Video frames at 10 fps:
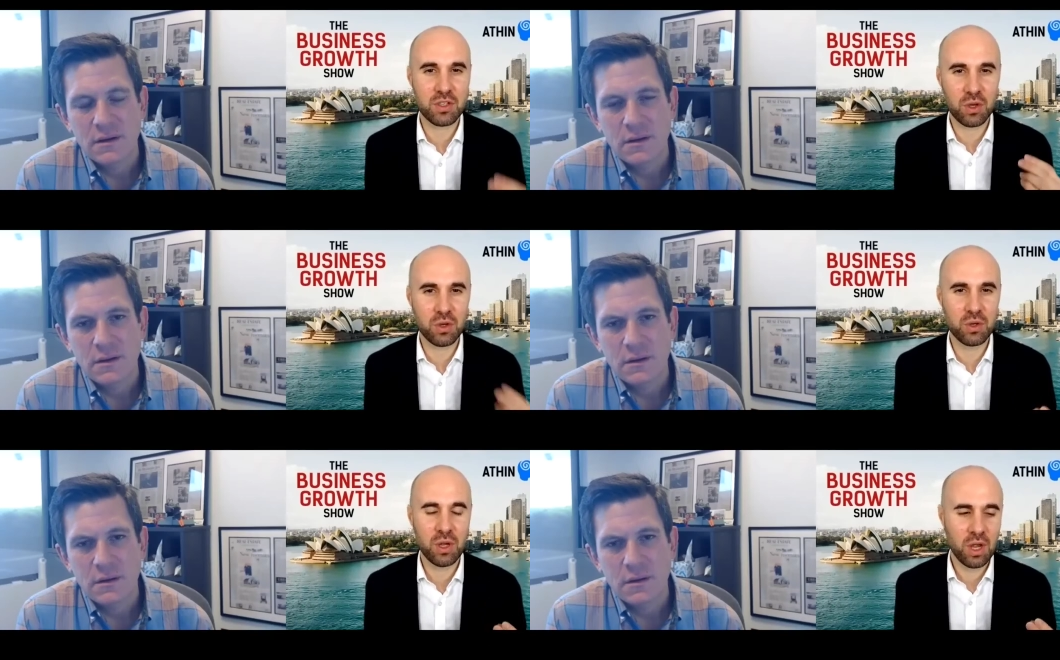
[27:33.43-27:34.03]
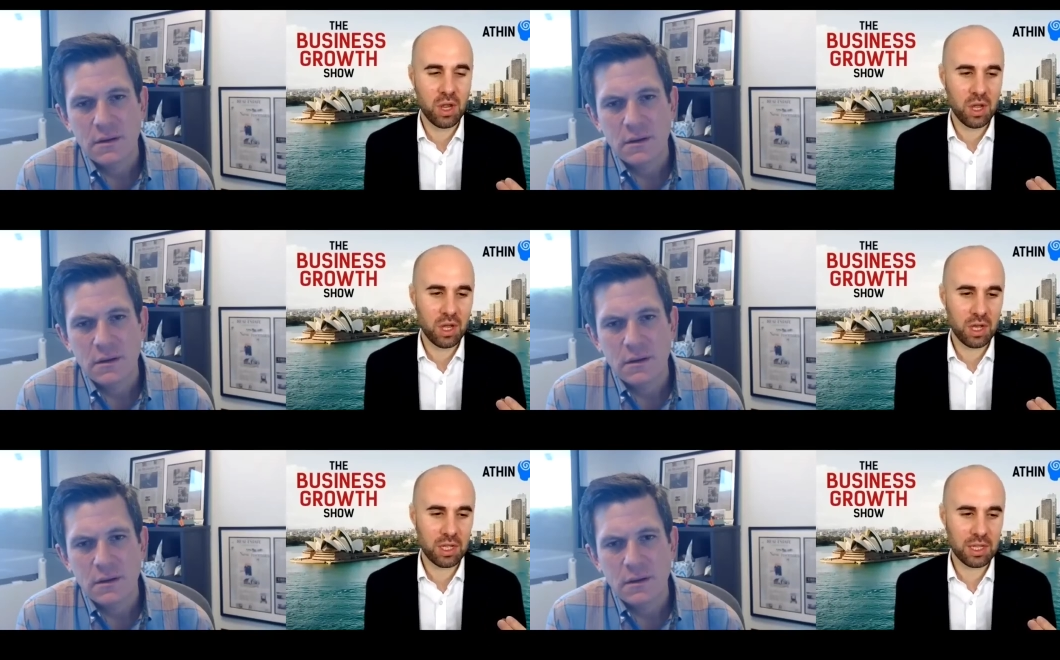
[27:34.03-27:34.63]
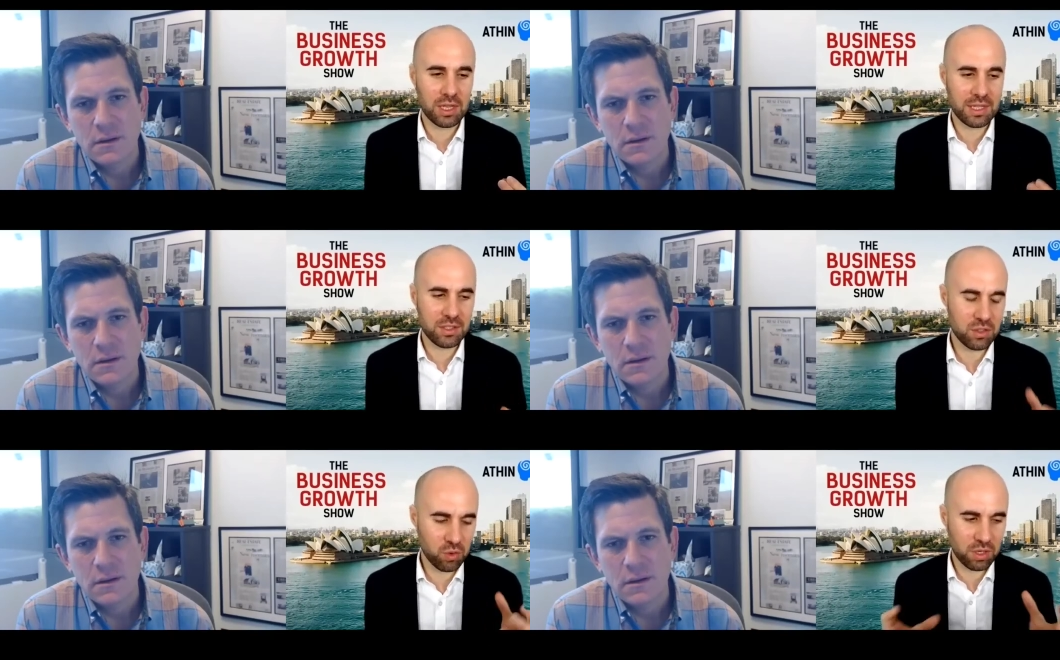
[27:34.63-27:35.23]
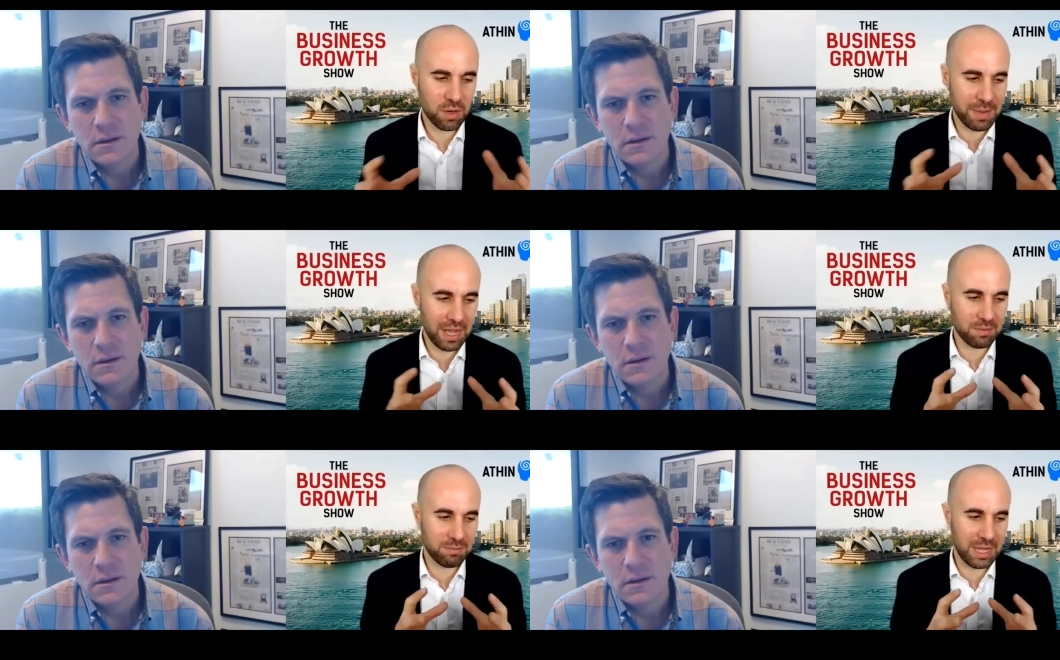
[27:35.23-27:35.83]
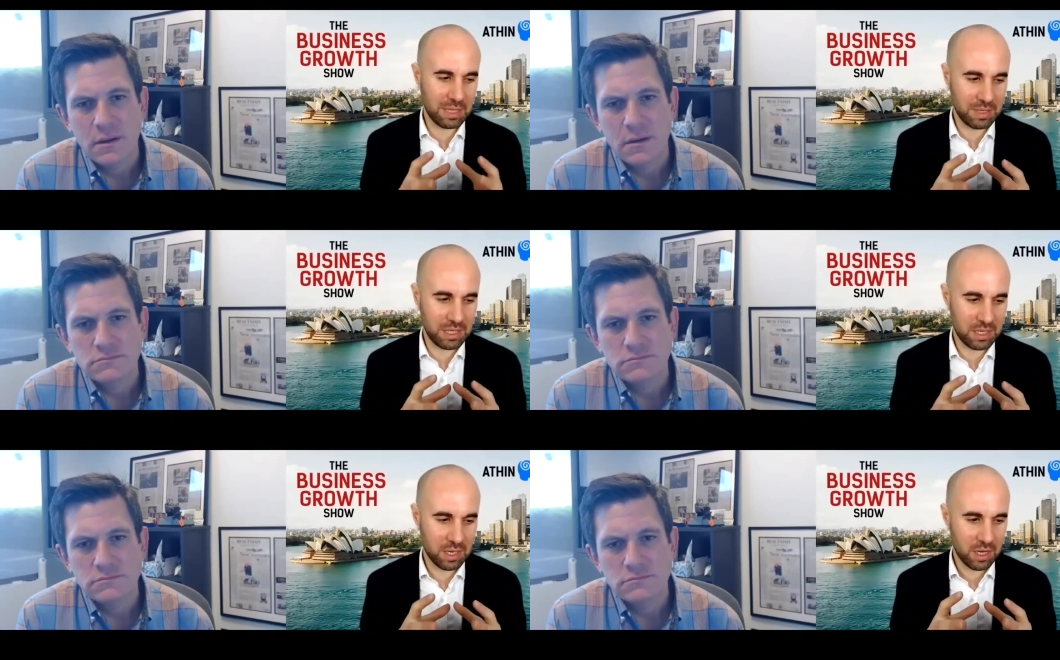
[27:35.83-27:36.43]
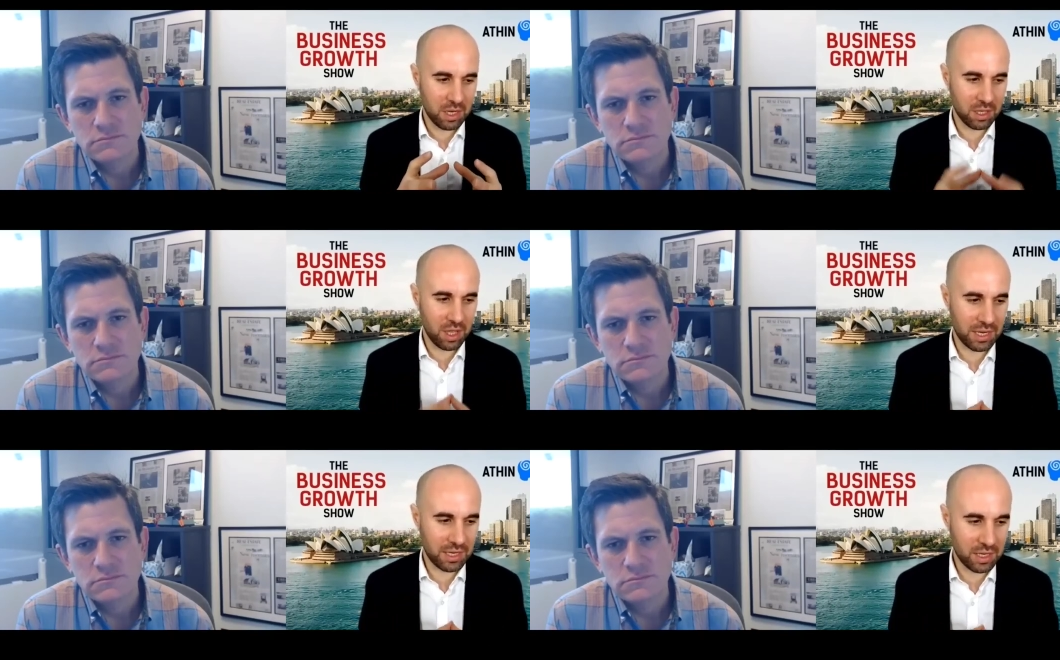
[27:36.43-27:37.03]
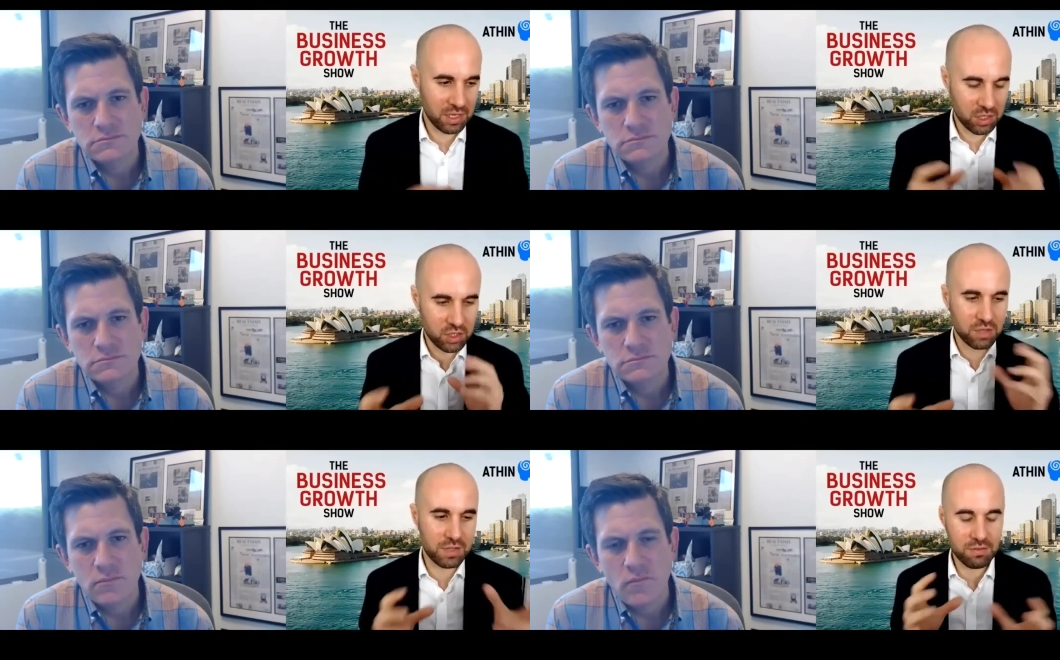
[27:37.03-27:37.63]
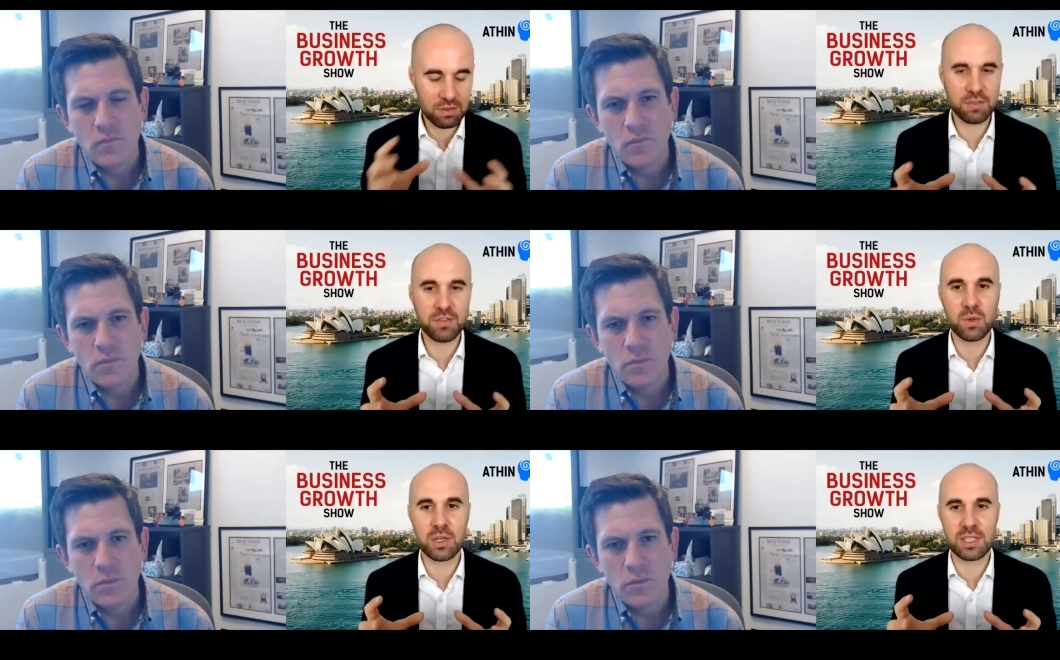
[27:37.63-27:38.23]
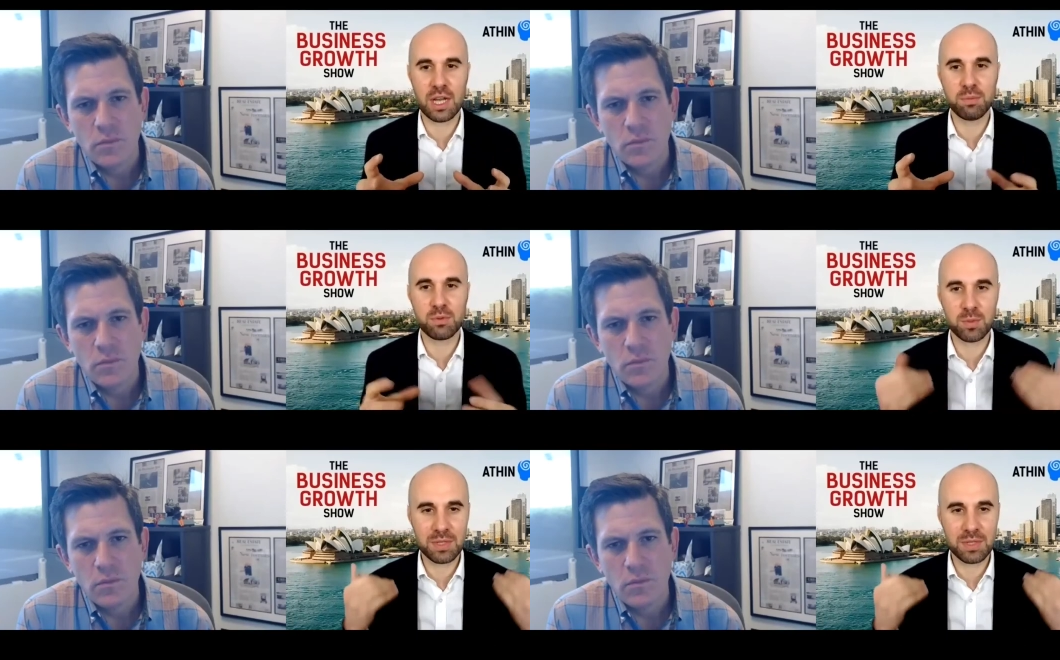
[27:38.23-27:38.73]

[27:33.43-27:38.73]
Speaker 1: so let's talk about maybe like you've given a few examples,